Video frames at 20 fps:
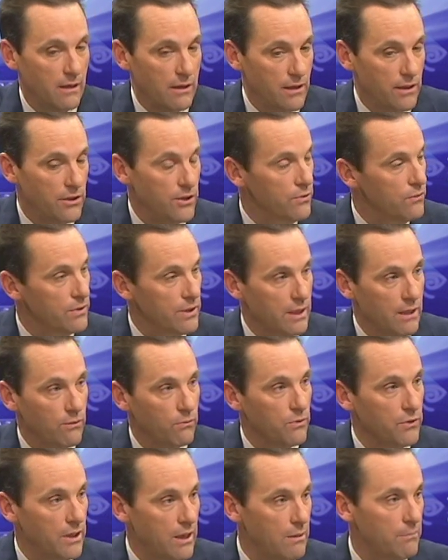you and I
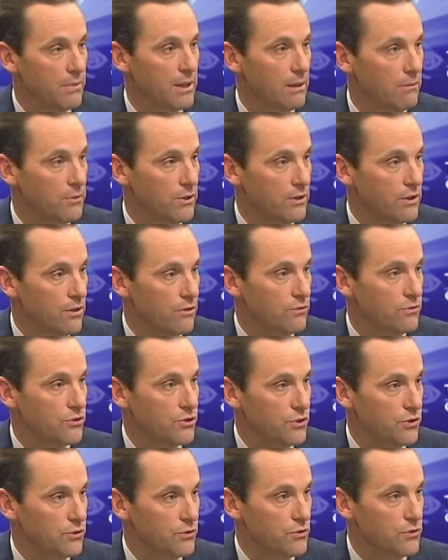will not be able to go
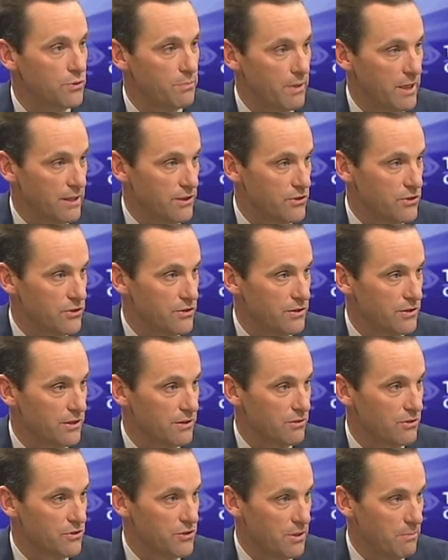to space
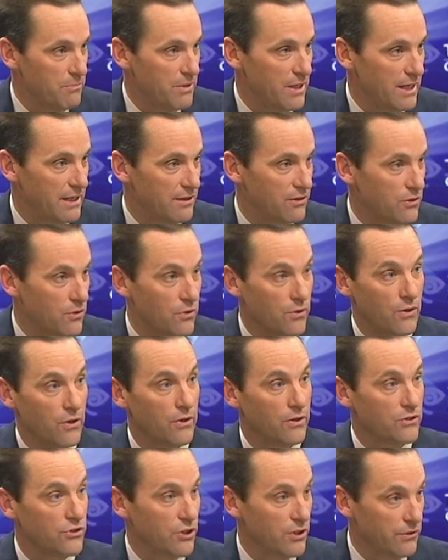someday, or
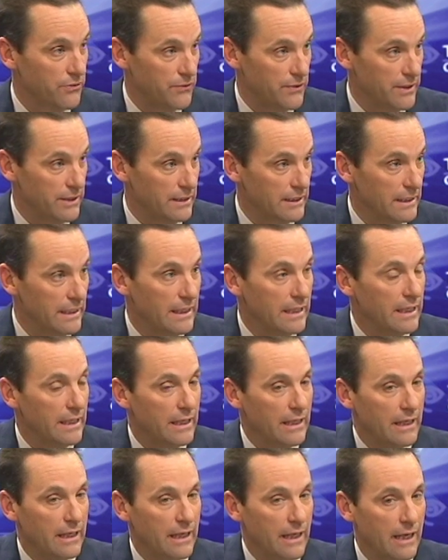our children.
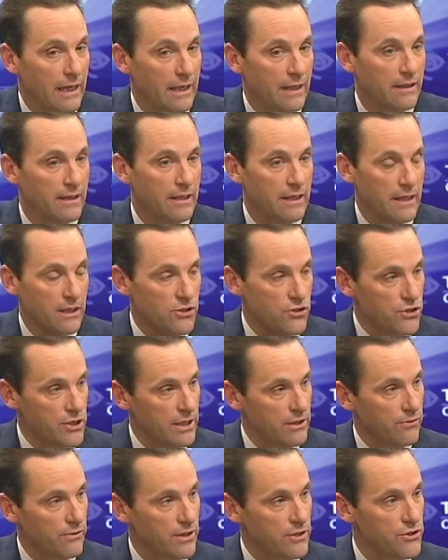And the next
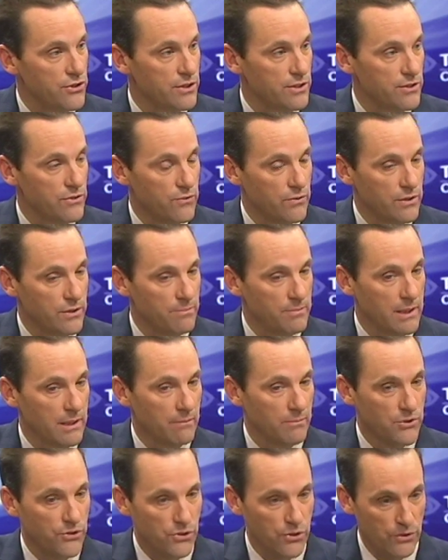generation is going to be
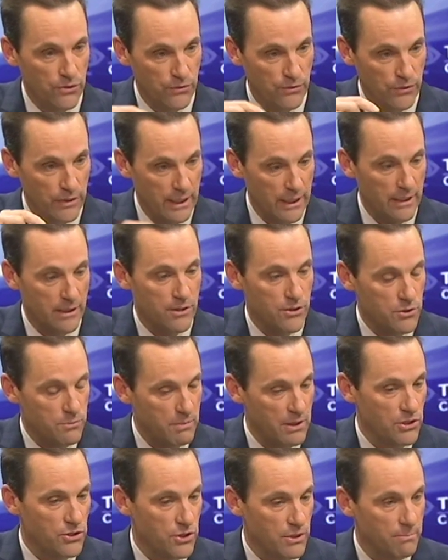able to get in a
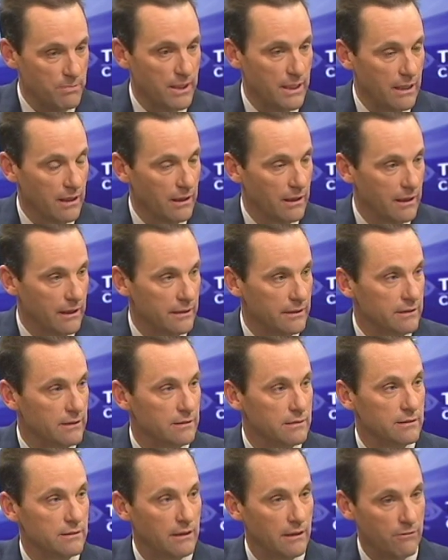spaceship in LA,
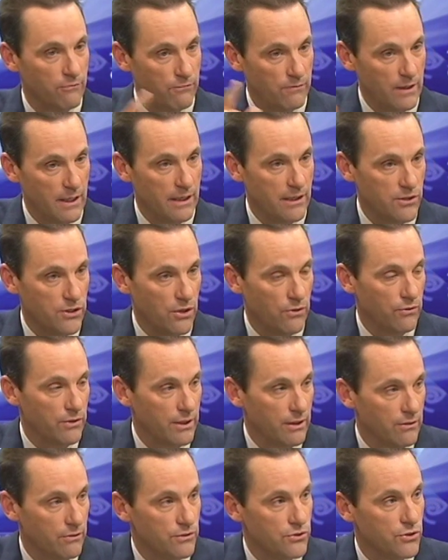and fly to
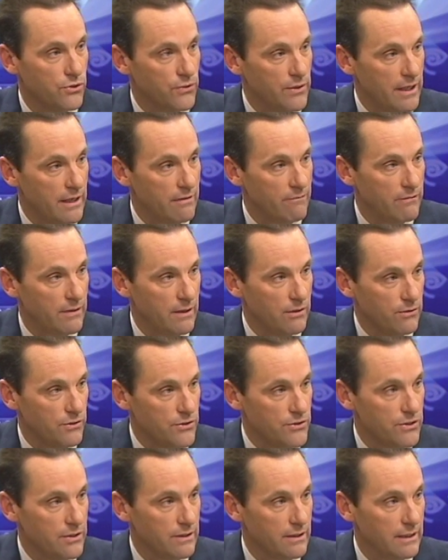Tokyo in two and a half
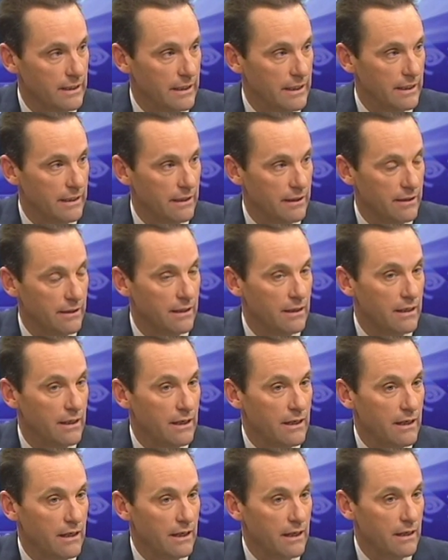hours. And
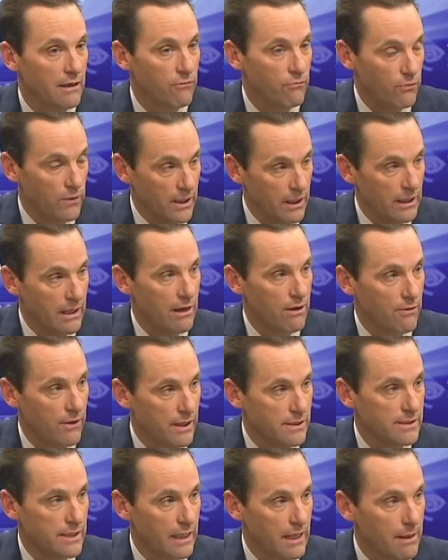if we allow
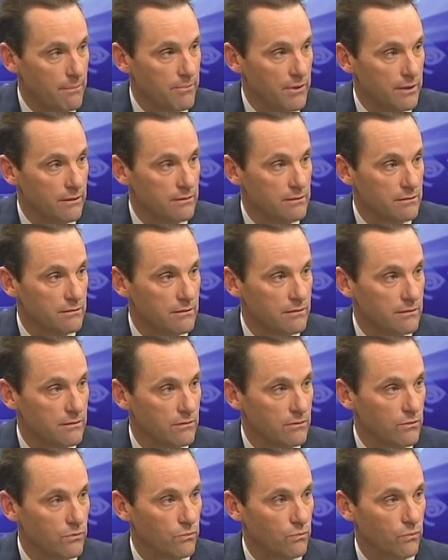that to happen,
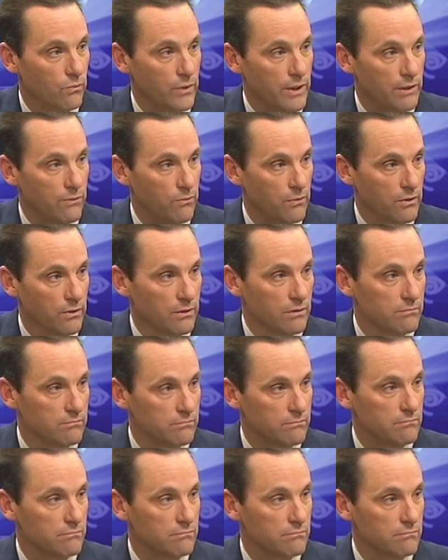we will,